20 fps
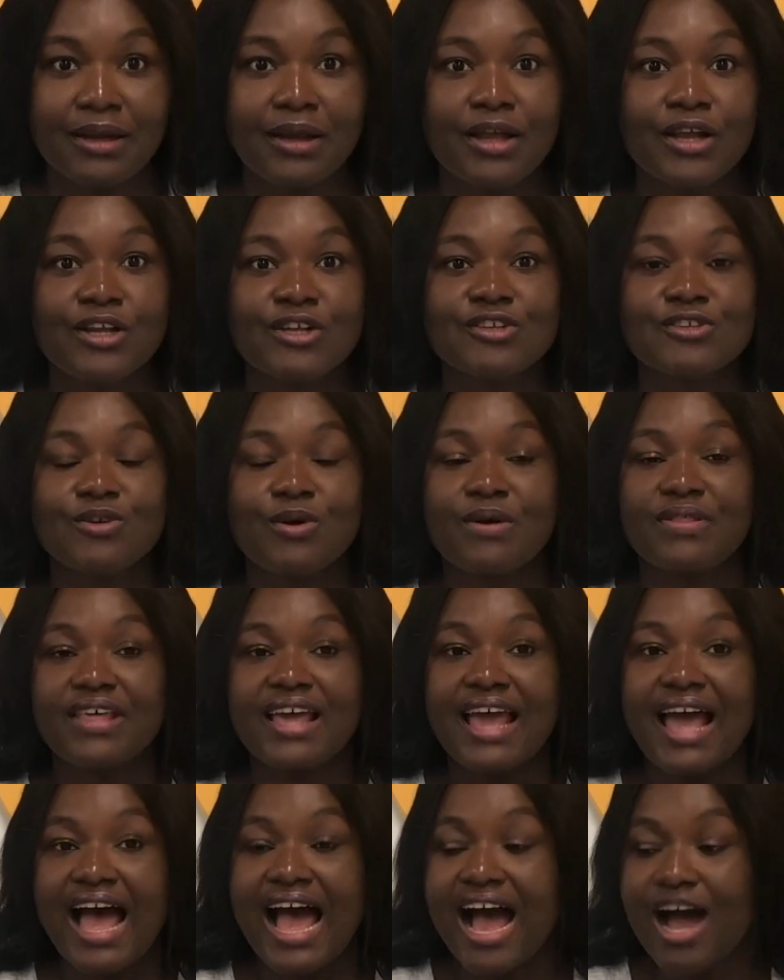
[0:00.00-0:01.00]
So the
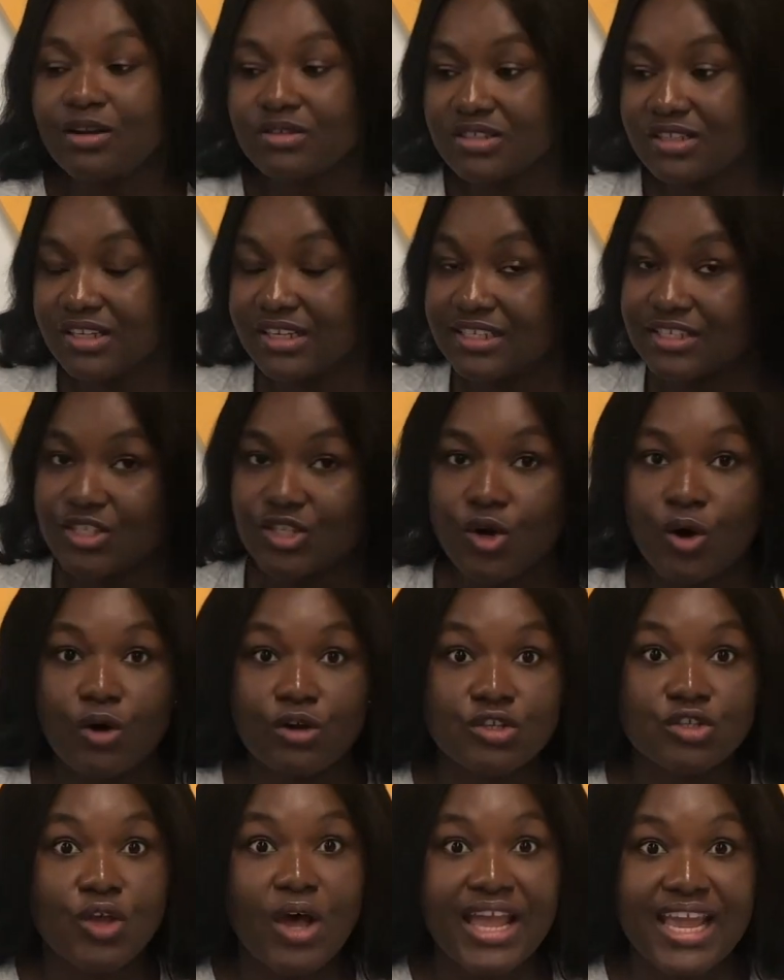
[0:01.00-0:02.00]
outlet or
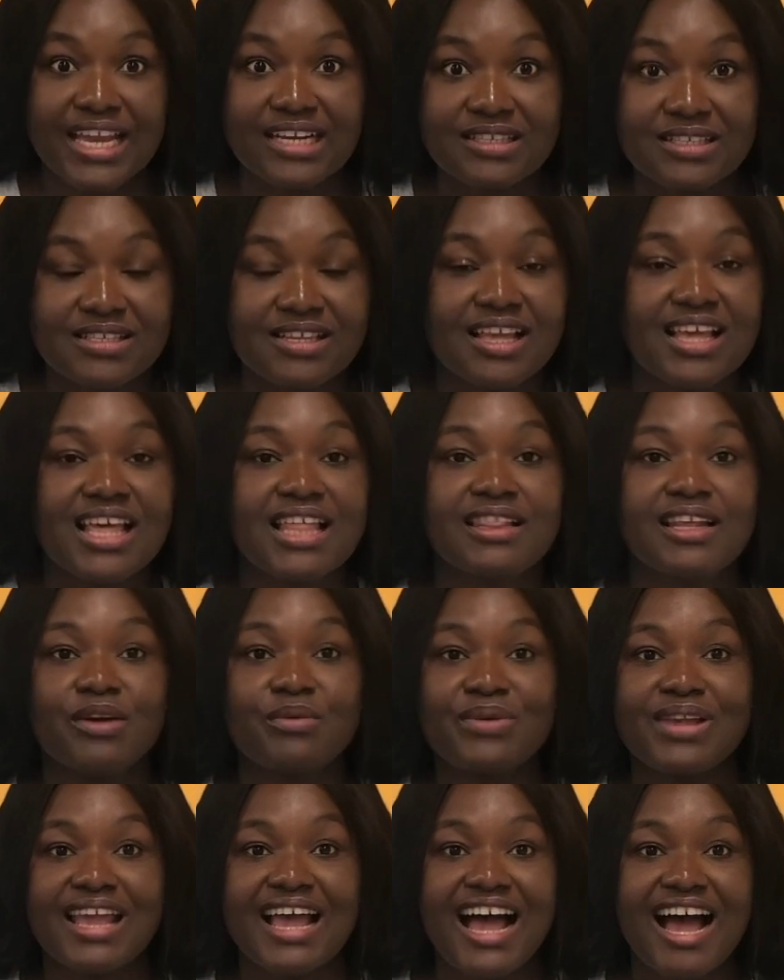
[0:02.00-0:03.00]
socket that we
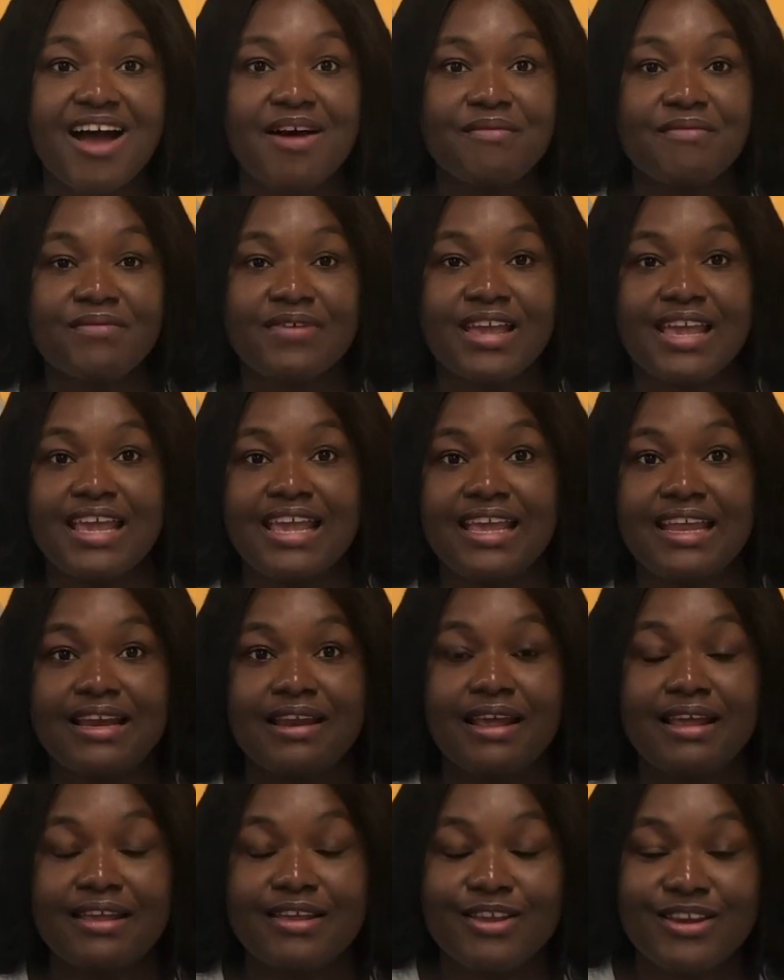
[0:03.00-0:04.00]
have in
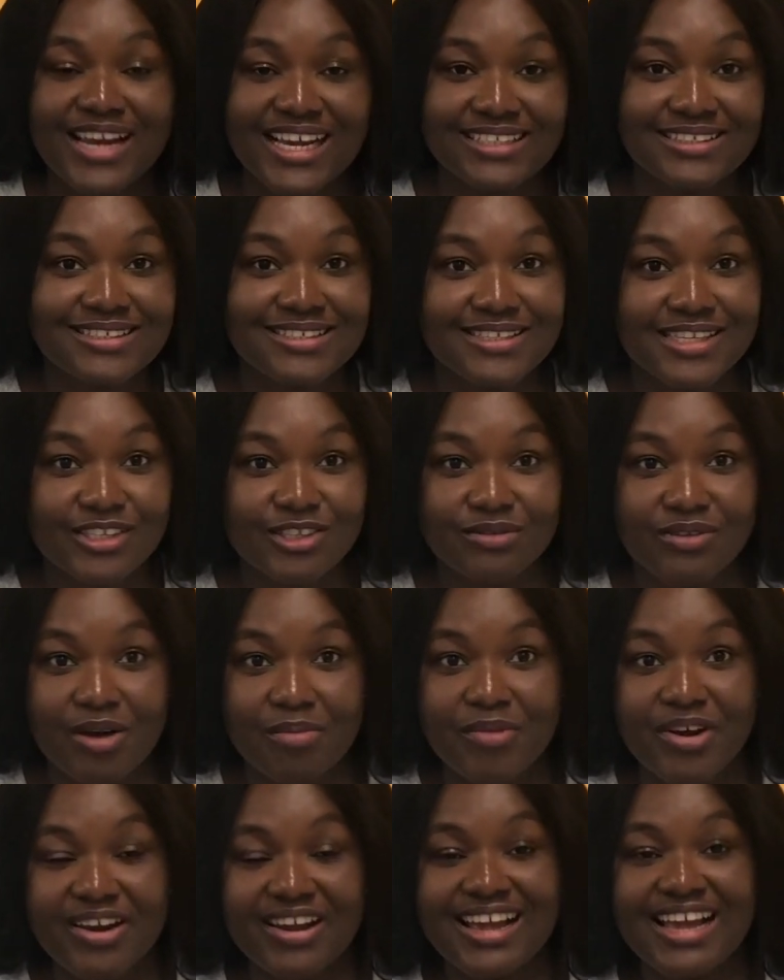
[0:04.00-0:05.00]
United States of
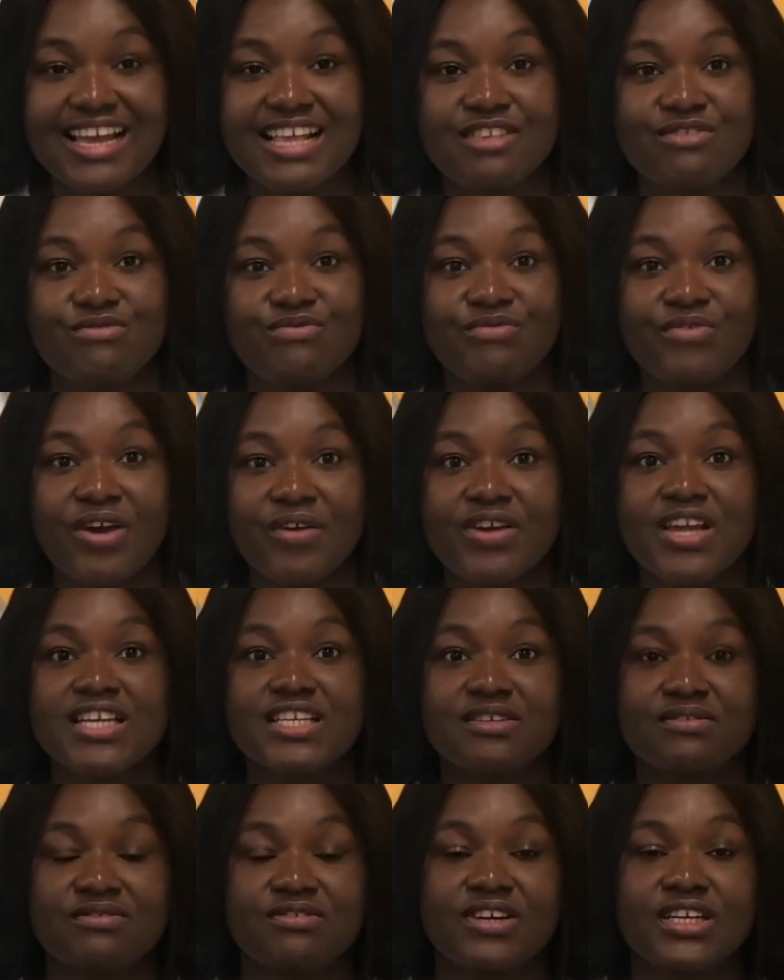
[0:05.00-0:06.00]
America is very
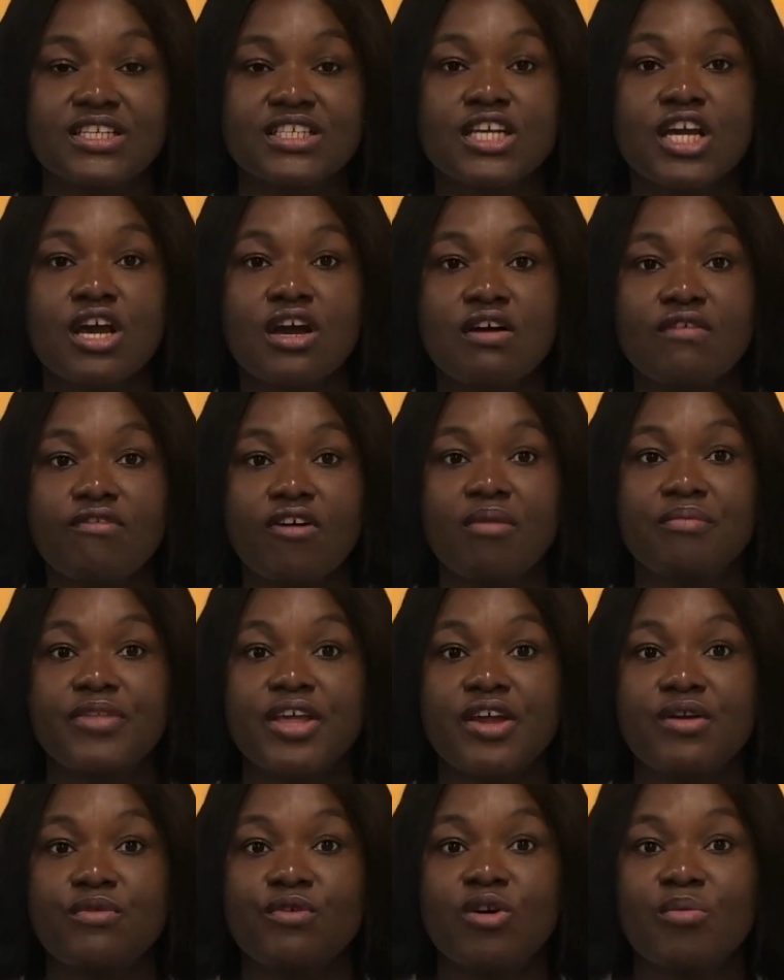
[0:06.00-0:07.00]
different from the
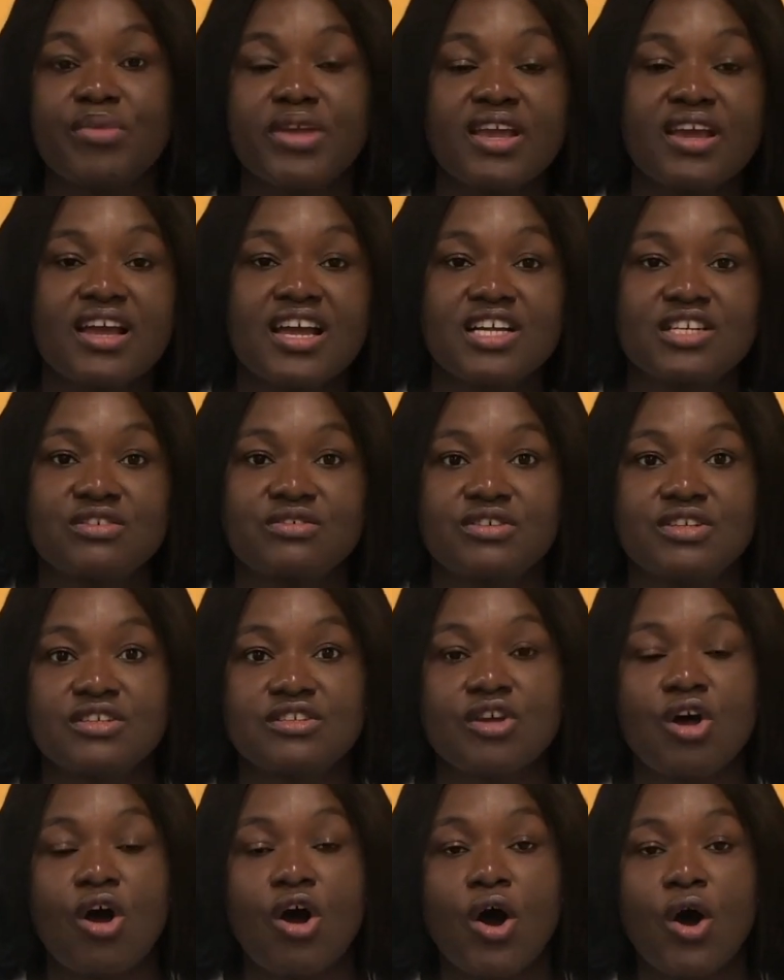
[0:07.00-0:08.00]
European countries
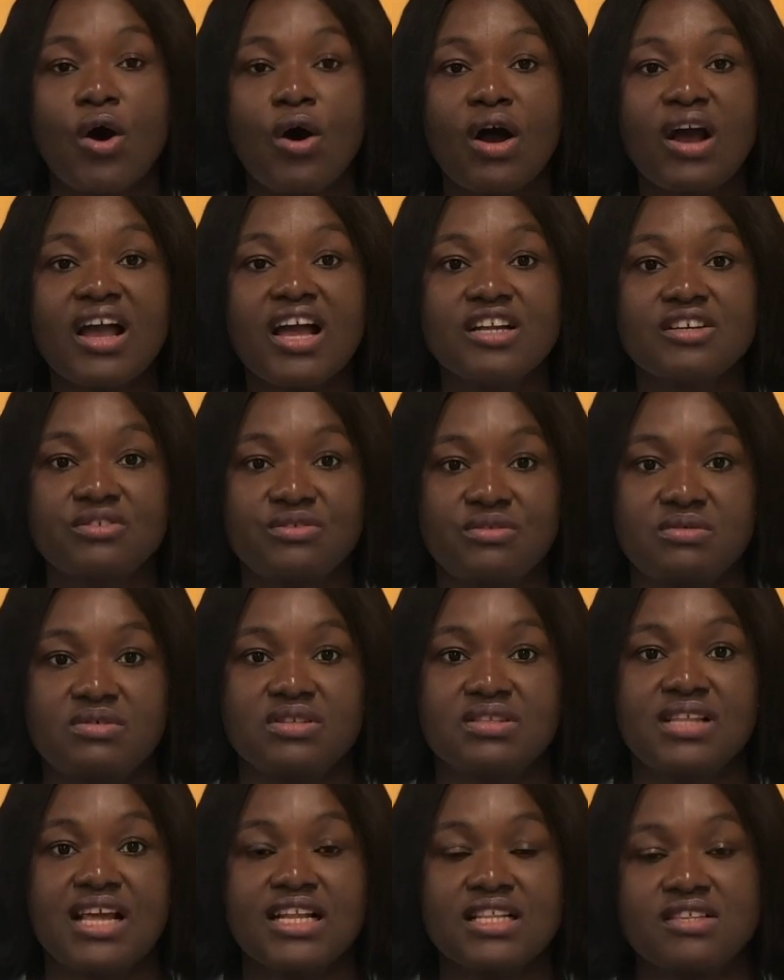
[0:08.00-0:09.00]
or countries
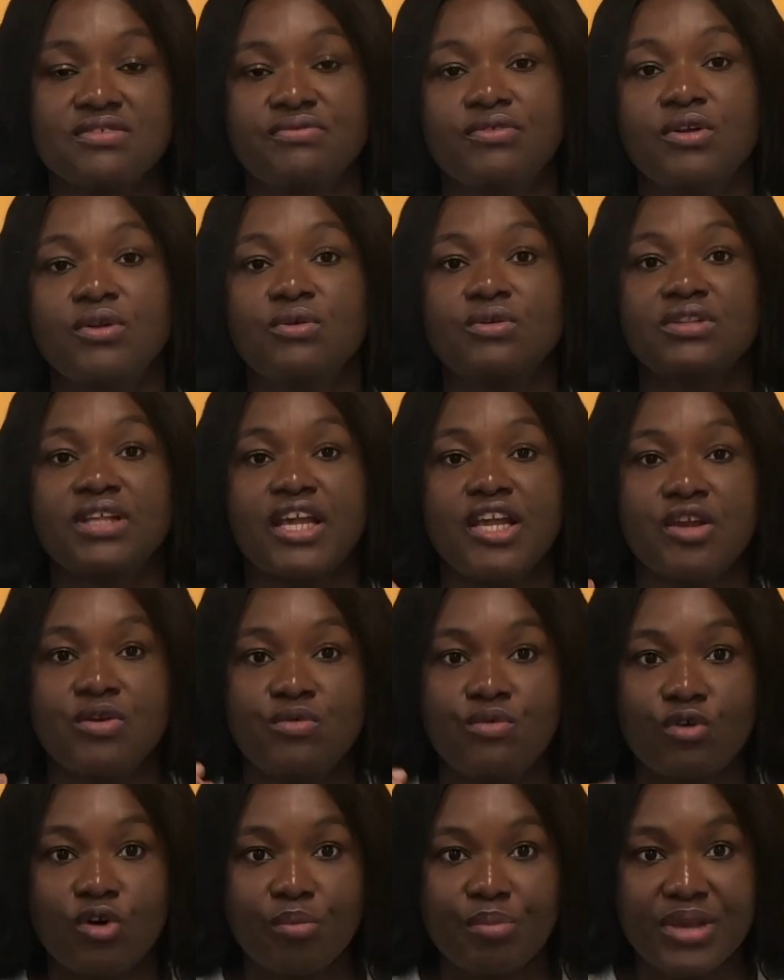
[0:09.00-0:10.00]
that follow the
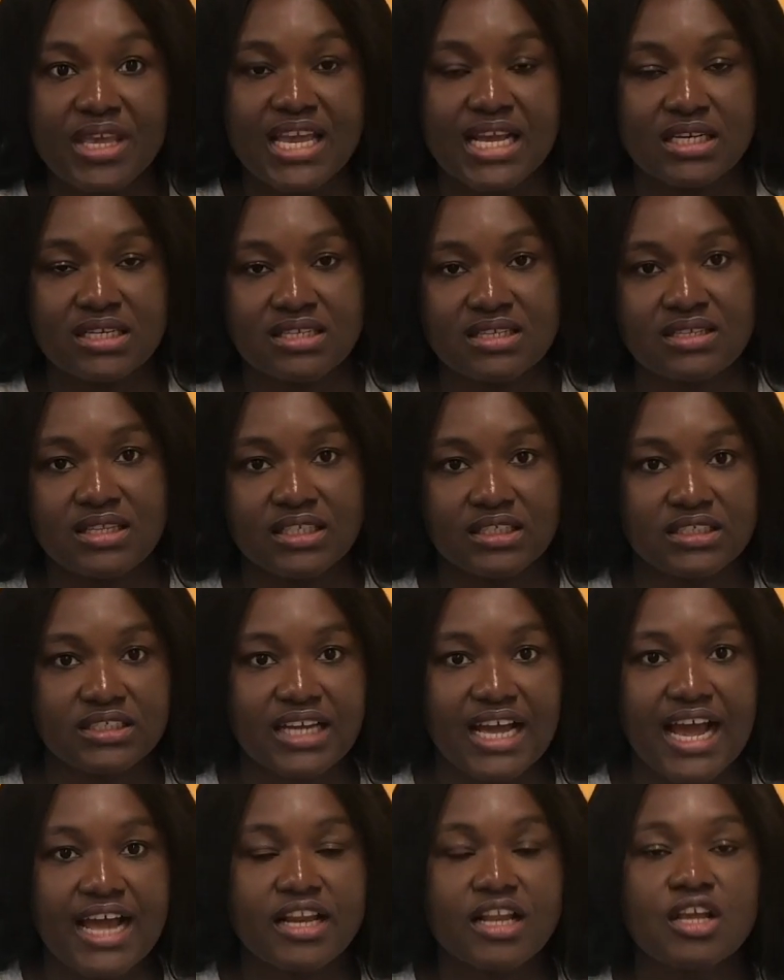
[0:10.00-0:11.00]
European standard.
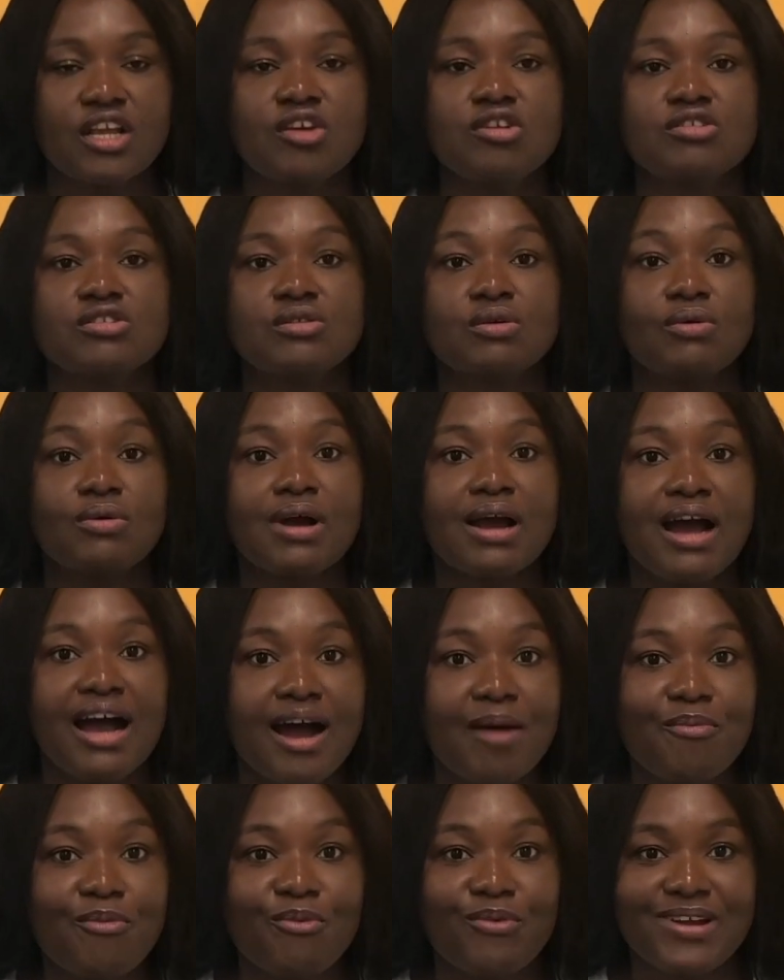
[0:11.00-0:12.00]
So
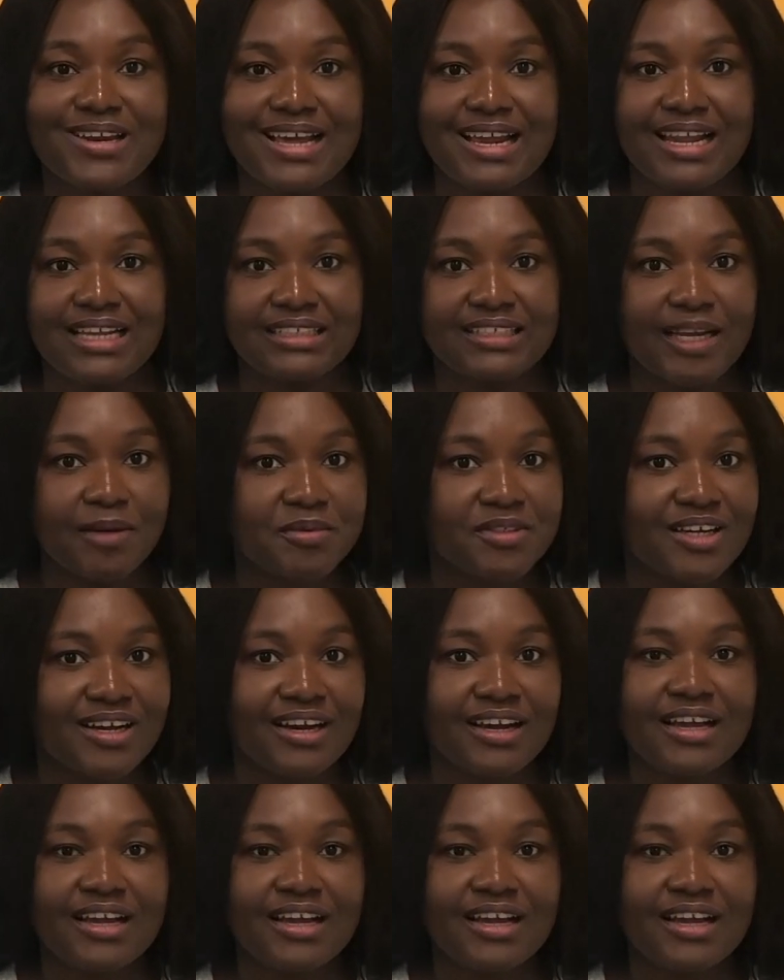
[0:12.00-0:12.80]
come with an adapter.